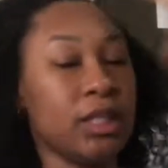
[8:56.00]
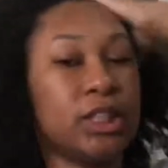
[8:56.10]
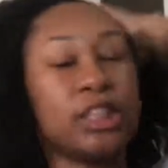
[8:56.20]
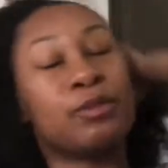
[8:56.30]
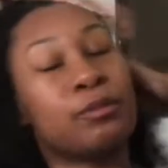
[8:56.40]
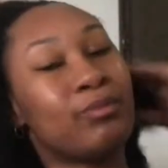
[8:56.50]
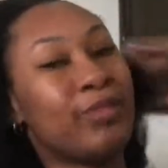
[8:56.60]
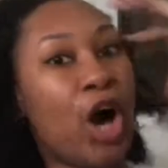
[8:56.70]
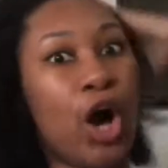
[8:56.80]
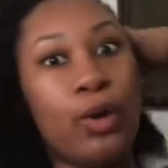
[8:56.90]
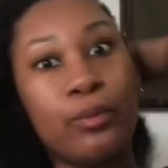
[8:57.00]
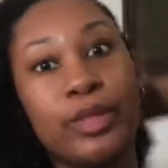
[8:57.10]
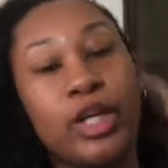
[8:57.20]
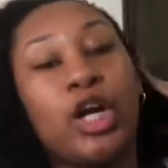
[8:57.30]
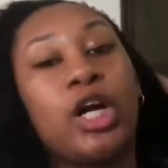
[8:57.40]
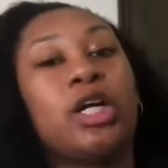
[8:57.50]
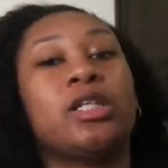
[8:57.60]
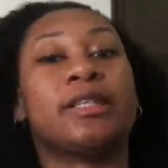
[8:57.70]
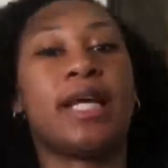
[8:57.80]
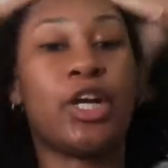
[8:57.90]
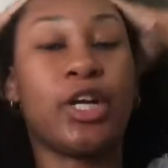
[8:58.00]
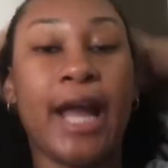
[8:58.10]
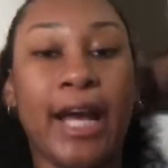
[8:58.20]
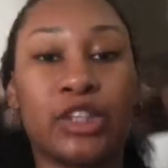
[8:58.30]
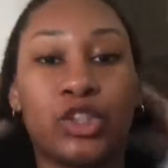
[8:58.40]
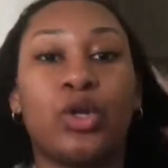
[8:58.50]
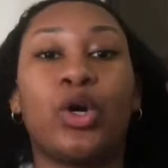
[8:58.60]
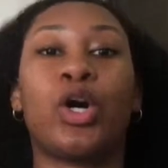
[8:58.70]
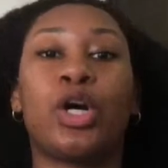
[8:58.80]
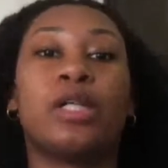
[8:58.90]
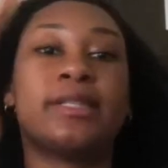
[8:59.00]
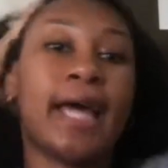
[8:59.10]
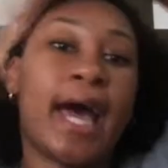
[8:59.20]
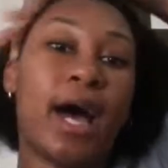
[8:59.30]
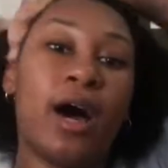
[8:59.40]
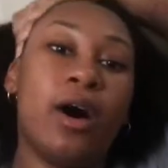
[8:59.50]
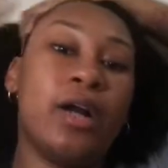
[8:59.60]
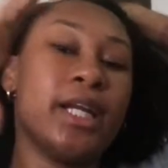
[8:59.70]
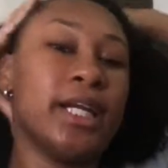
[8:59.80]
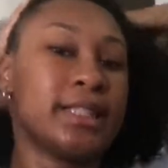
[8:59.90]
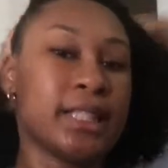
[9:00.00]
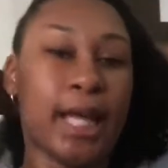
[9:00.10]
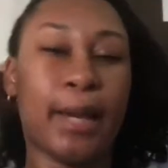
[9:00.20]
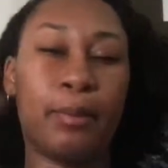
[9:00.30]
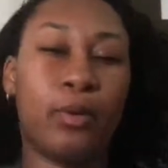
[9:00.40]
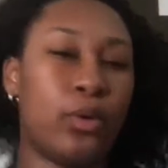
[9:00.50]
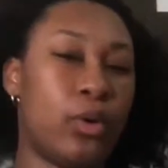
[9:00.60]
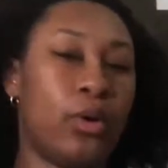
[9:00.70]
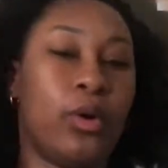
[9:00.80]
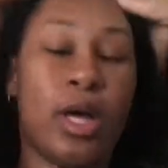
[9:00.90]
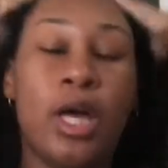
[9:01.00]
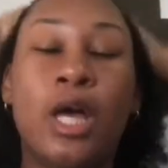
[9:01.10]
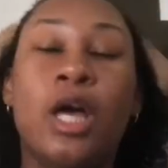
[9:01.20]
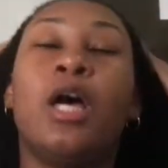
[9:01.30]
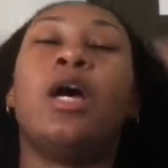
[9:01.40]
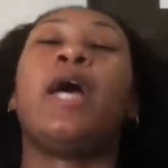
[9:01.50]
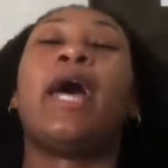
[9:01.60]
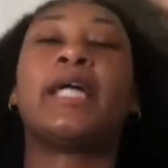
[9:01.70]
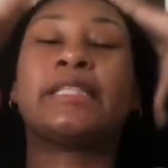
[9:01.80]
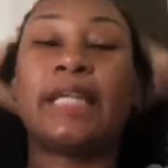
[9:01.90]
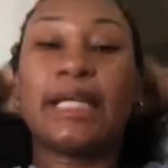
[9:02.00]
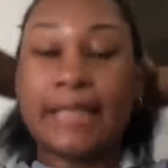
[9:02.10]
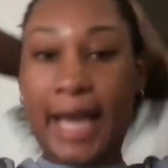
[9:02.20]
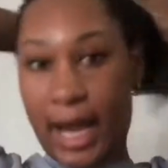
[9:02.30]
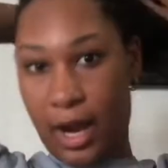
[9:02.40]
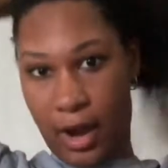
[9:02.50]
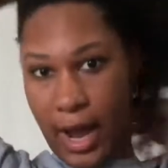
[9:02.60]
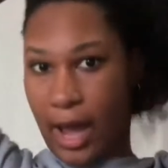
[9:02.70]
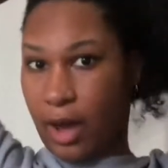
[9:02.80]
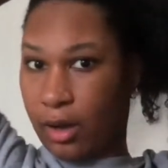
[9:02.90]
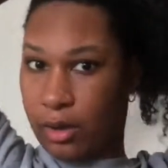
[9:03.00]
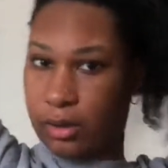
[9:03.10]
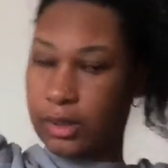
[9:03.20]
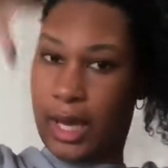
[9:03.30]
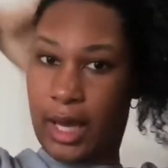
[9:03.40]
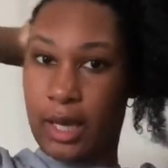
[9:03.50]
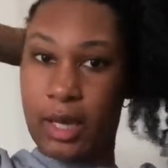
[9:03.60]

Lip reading: just comb the curls, your natural curls out. It doesn't like pull excess hair out. Like,